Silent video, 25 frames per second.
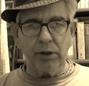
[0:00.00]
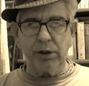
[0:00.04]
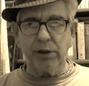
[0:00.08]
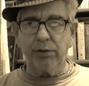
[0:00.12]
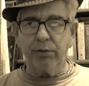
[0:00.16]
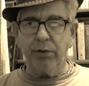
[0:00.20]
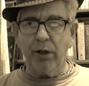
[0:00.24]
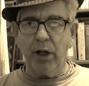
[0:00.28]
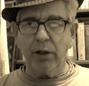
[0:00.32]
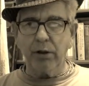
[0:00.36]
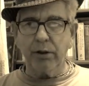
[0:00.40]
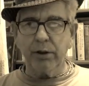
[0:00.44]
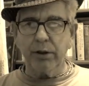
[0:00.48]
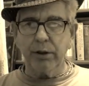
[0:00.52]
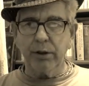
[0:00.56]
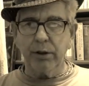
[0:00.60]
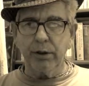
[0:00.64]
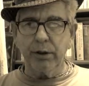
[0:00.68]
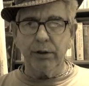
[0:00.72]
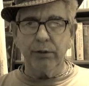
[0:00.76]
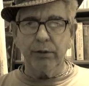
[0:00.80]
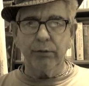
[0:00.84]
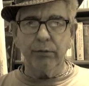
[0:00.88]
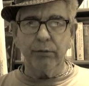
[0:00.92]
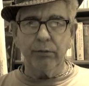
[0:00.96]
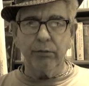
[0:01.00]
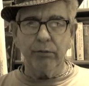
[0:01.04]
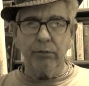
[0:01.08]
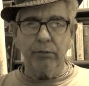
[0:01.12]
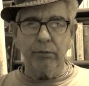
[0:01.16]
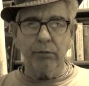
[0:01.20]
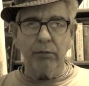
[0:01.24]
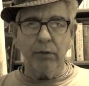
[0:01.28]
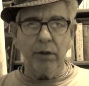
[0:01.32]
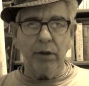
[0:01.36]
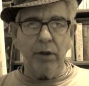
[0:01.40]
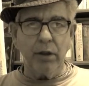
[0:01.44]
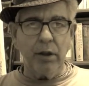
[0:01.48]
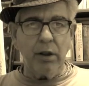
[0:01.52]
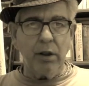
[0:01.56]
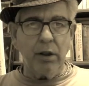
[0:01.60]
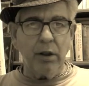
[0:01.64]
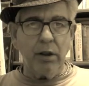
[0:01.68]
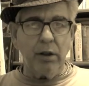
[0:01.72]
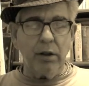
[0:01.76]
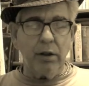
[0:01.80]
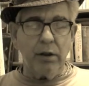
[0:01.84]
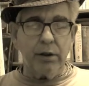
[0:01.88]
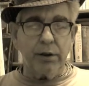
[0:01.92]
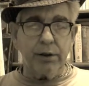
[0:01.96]
destruction.
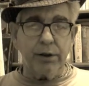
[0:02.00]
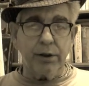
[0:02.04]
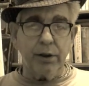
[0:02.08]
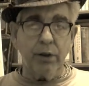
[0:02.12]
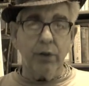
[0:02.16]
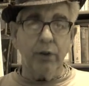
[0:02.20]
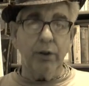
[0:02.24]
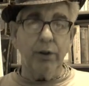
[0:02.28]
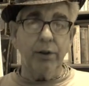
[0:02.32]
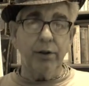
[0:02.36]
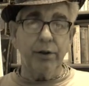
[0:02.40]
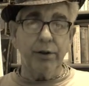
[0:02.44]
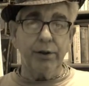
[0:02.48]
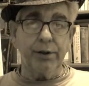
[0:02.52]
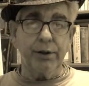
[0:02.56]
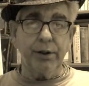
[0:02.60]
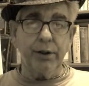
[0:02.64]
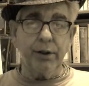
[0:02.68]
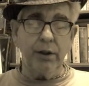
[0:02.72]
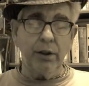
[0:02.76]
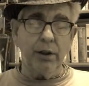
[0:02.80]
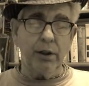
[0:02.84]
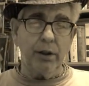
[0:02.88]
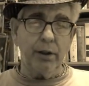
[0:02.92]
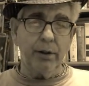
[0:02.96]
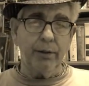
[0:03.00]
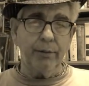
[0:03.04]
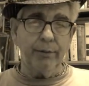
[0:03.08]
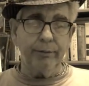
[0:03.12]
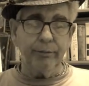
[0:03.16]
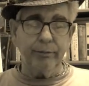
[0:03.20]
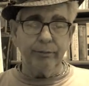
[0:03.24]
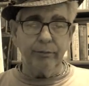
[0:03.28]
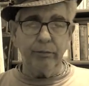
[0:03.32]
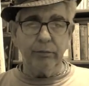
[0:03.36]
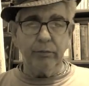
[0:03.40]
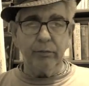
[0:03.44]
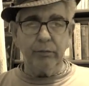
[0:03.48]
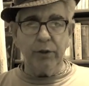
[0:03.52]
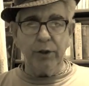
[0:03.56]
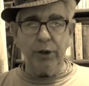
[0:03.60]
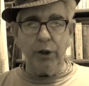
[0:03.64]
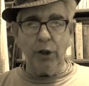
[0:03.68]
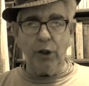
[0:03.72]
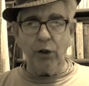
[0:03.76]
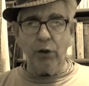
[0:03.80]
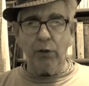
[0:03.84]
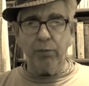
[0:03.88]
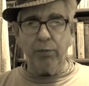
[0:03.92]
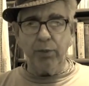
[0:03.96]
So here's the
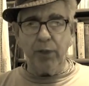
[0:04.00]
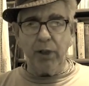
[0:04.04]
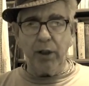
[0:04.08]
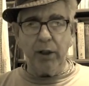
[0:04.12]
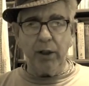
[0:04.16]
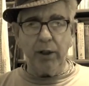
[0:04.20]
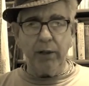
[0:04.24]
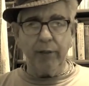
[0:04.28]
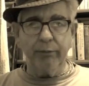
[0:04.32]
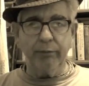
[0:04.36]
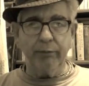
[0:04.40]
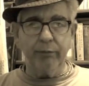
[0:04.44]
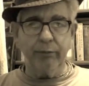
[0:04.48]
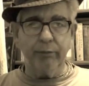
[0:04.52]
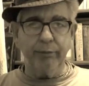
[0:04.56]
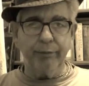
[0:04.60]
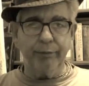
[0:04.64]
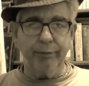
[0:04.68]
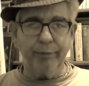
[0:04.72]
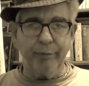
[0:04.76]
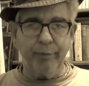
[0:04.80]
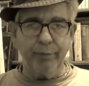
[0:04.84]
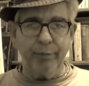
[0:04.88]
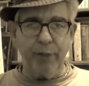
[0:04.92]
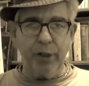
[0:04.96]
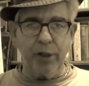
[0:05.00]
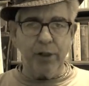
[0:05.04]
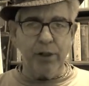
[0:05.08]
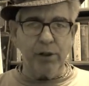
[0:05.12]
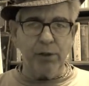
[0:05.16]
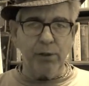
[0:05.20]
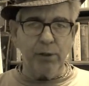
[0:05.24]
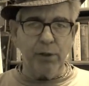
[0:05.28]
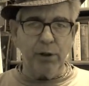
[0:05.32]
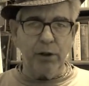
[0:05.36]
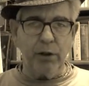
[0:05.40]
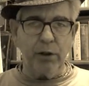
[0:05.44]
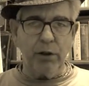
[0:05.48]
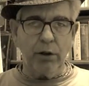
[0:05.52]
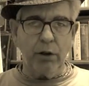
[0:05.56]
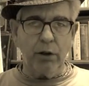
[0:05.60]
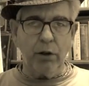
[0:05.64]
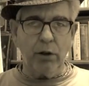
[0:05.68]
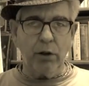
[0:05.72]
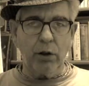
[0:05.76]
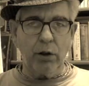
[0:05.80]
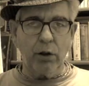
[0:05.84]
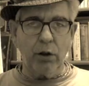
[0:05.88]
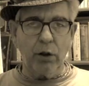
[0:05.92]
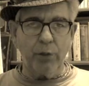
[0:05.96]
note by Benjamin
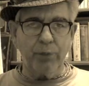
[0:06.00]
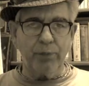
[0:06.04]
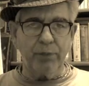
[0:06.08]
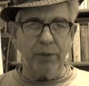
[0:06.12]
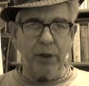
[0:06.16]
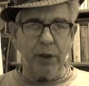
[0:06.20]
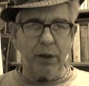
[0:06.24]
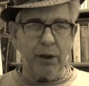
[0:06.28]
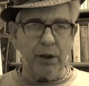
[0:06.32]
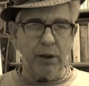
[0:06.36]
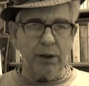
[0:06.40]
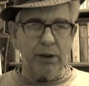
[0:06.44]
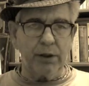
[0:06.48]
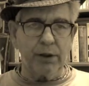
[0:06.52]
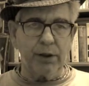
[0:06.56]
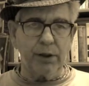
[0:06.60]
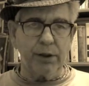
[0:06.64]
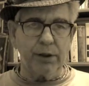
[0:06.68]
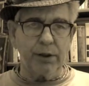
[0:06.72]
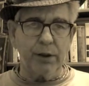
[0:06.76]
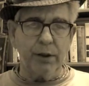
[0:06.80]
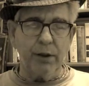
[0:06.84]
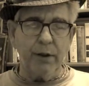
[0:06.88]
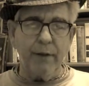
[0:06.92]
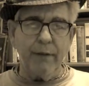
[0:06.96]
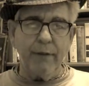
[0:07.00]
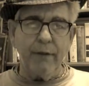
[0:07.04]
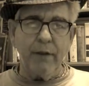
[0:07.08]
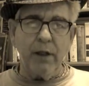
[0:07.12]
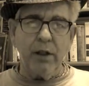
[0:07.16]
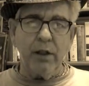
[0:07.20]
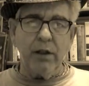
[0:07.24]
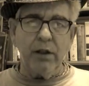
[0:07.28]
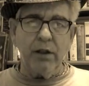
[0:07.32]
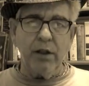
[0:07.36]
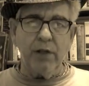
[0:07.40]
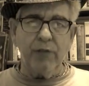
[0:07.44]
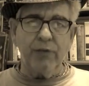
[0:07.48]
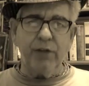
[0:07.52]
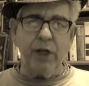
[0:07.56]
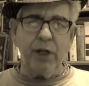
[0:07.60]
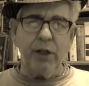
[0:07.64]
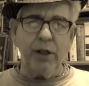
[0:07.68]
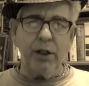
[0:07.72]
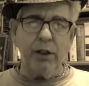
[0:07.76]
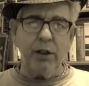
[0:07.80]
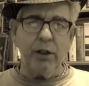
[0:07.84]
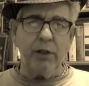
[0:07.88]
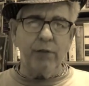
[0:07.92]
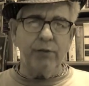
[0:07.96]
Okopnik. He says,
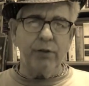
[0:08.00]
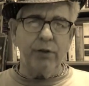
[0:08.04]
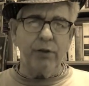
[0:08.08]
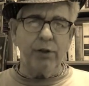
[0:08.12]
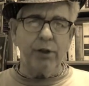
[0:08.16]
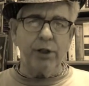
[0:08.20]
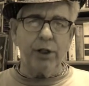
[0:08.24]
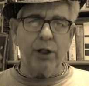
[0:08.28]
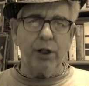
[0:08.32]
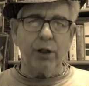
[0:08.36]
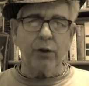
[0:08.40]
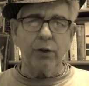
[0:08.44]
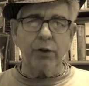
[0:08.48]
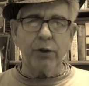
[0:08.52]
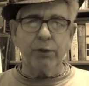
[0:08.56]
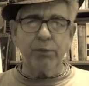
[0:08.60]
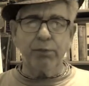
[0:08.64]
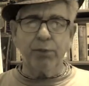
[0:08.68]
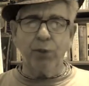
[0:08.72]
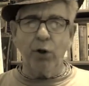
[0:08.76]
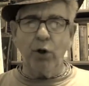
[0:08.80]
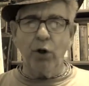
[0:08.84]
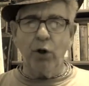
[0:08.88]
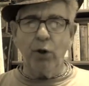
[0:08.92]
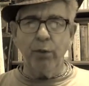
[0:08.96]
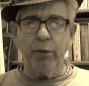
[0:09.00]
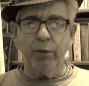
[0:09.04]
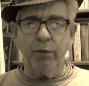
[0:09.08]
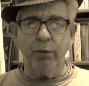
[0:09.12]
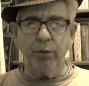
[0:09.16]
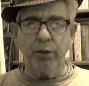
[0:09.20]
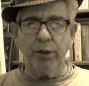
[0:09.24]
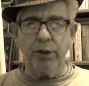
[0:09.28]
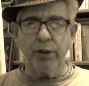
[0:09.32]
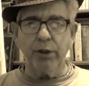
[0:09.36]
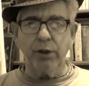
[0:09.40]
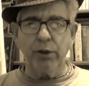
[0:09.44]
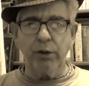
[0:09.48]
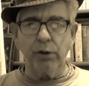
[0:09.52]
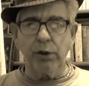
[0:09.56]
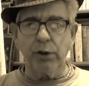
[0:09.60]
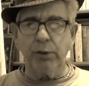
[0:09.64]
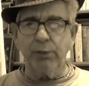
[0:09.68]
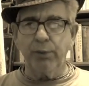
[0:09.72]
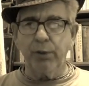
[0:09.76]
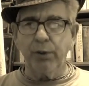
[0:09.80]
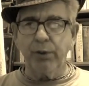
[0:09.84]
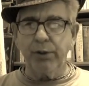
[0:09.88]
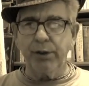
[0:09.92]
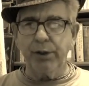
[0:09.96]
Yevgeny Yevtushenko's poem, written to
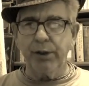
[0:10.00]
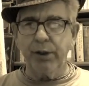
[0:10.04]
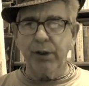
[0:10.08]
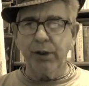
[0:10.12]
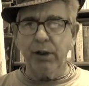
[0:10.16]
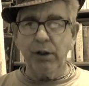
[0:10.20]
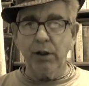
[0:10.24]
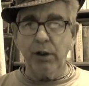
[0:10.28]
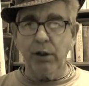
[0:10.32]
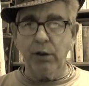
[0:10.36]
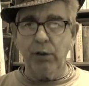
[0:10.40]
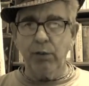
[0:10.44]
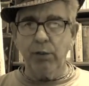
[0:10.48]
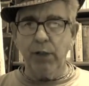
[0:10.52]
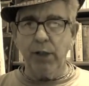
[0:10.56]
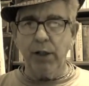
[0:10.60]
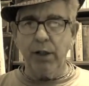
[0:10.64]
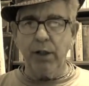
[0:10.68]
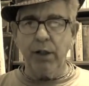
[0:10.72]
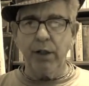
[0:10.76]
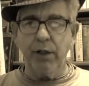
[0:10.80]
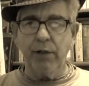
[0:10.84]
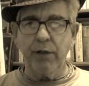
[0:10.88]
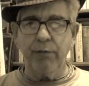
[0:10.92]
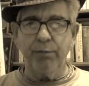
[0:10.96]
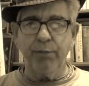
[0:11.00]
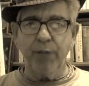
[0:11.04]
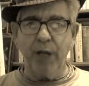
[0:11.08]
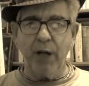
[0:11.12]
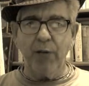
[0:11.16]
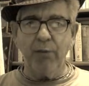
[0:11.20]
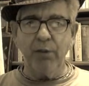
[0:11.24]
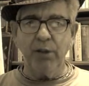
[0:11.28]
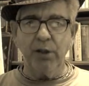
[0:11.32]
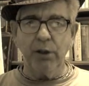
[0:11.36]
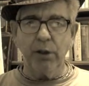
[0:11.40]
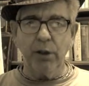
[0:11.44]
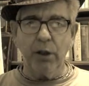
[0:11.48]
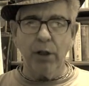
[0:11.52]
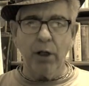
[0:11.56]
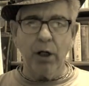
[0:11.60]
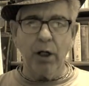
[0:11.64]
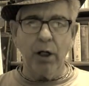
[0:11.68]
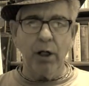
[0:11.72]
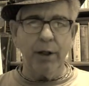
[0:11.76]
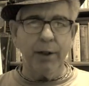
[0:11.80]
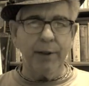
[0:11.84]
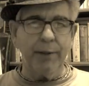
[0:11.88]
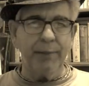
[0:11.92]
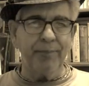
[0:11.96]
expose the inhumanity of Babi
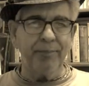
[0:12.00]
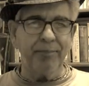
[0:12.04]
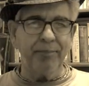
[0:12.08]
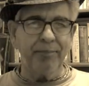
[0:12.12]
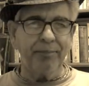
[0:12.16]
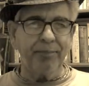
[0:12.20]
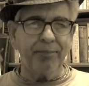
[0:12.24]
Yar